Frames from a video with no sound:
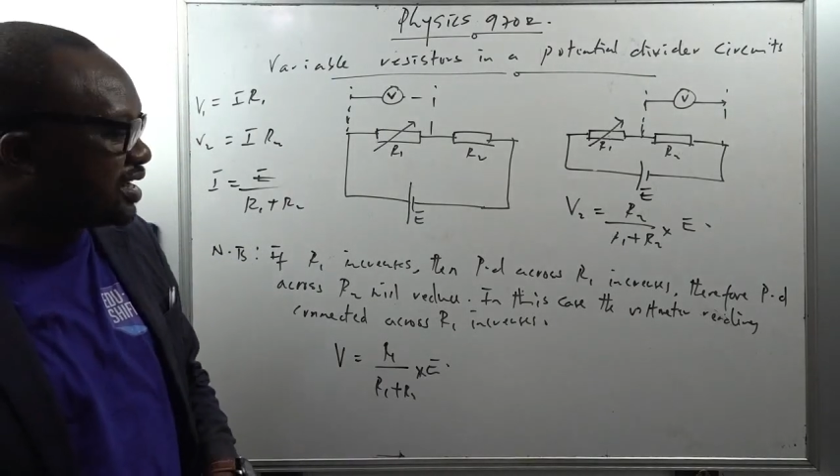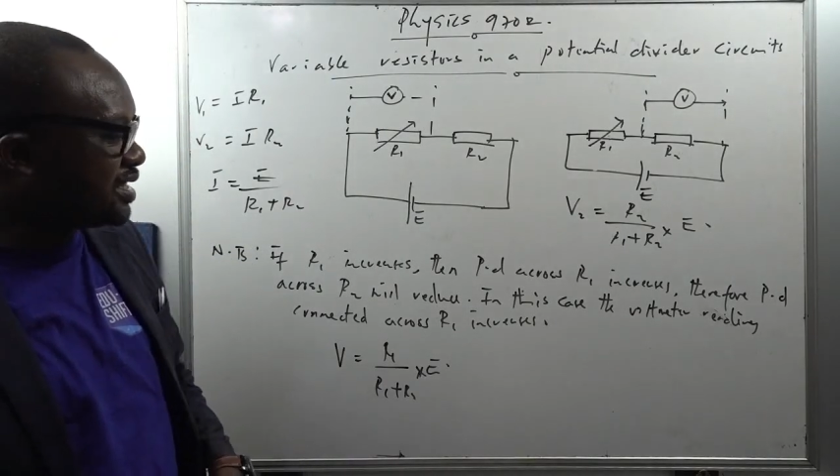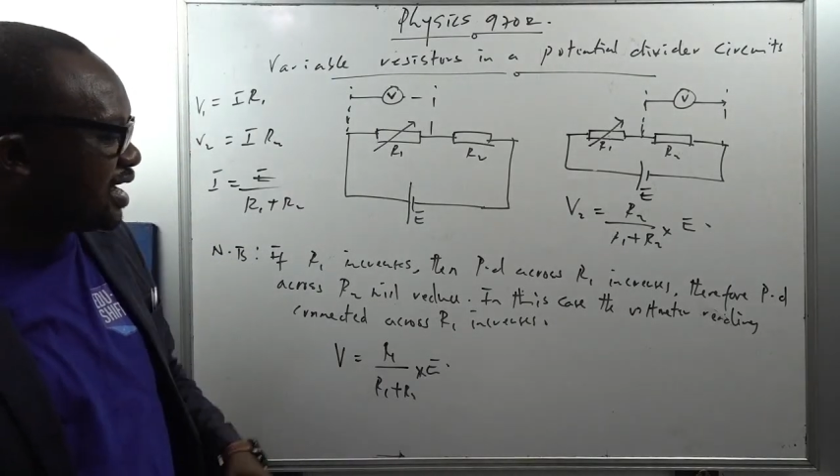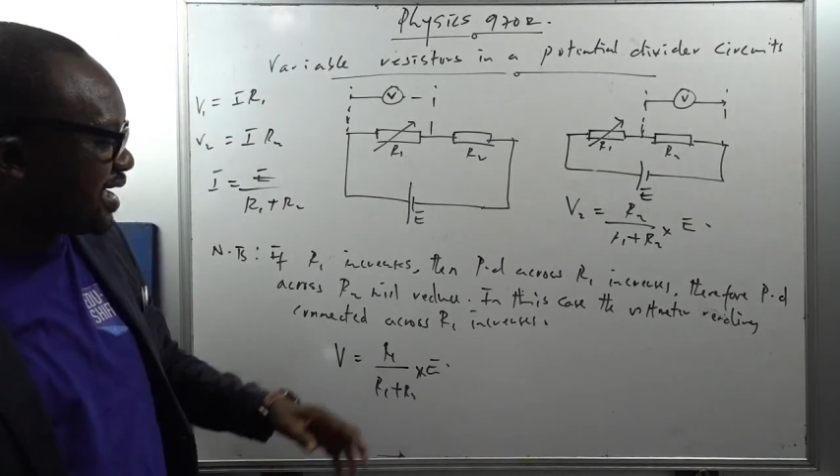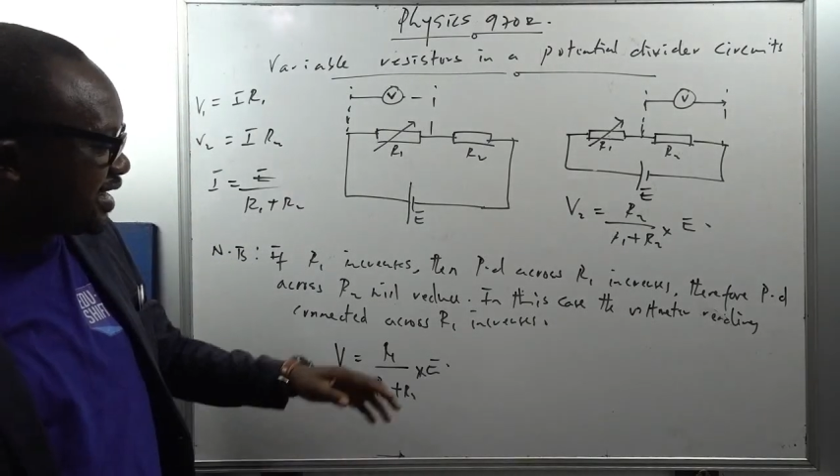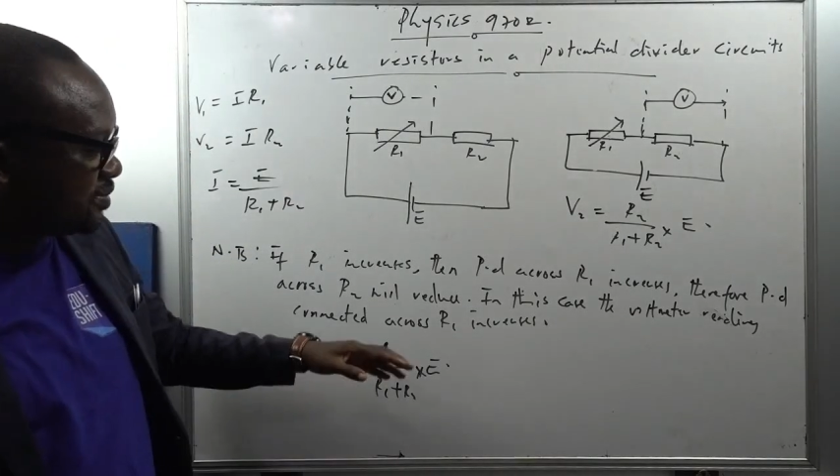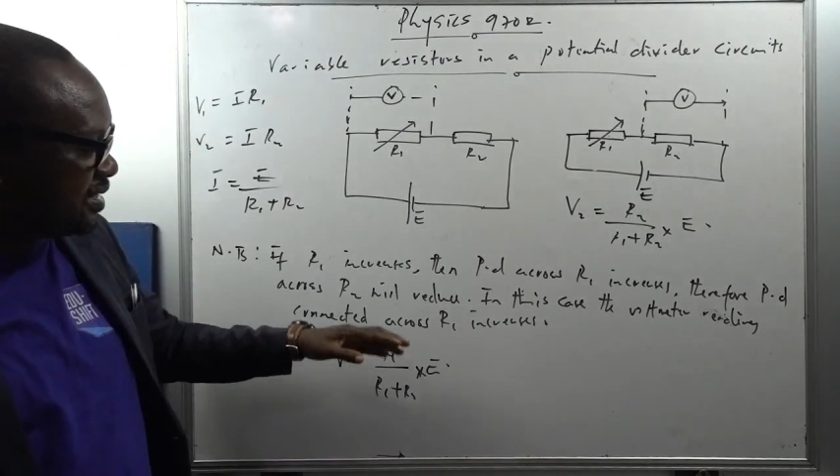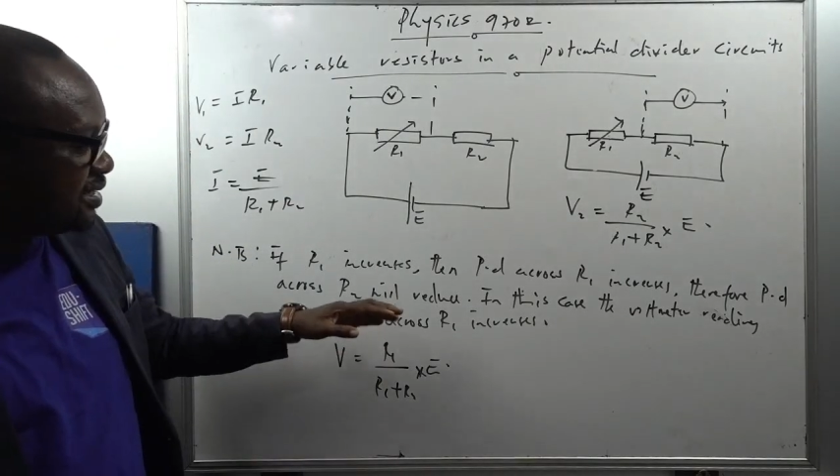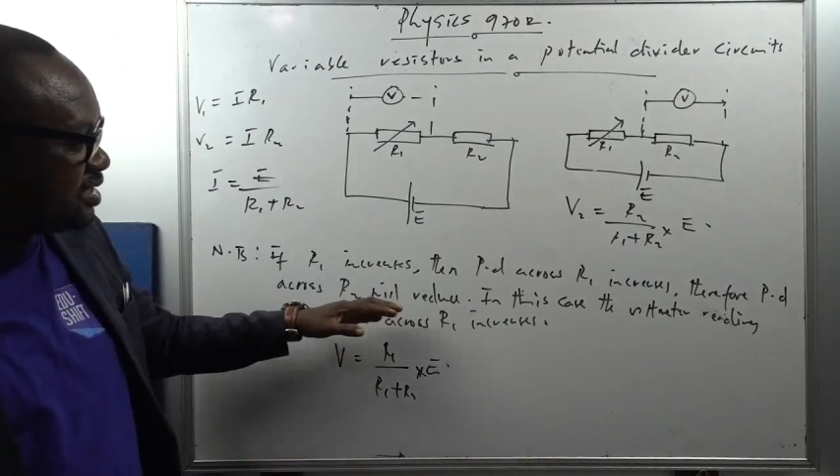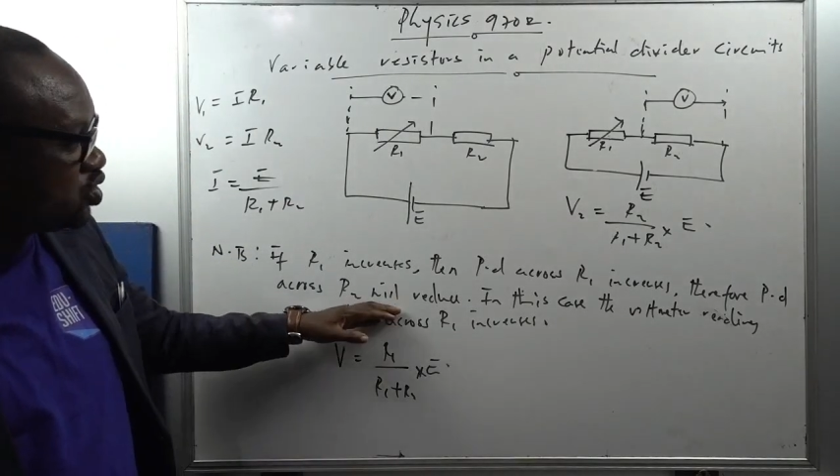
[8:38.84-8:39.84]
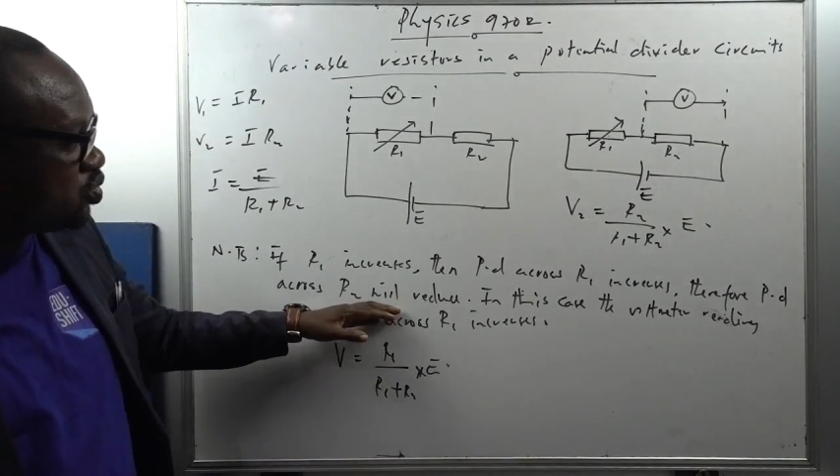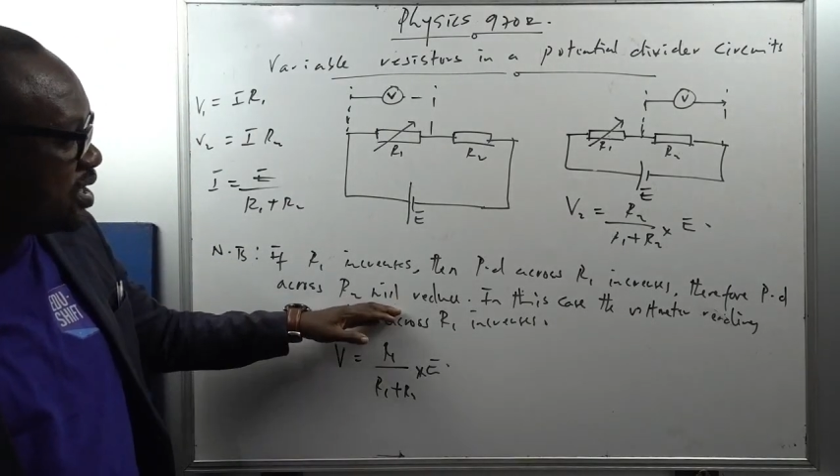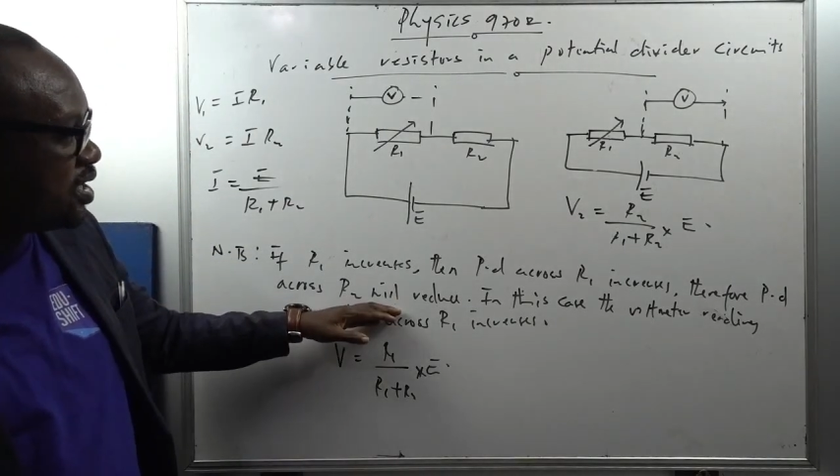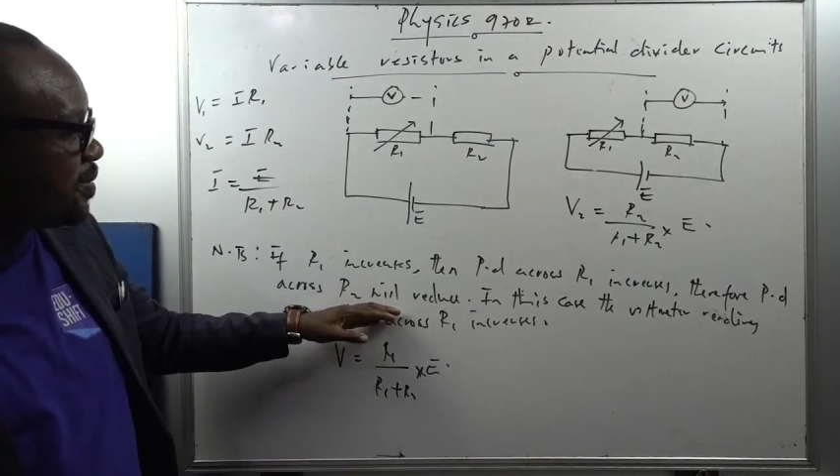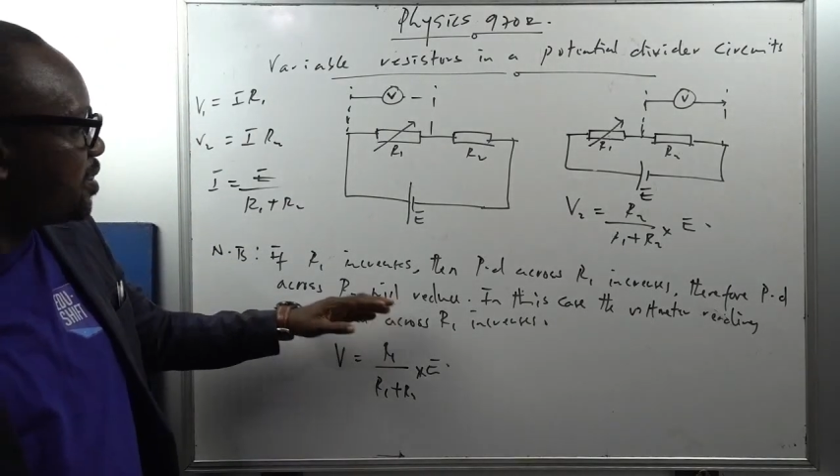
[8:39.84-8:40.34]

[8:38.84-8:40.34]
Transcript: either explain it this way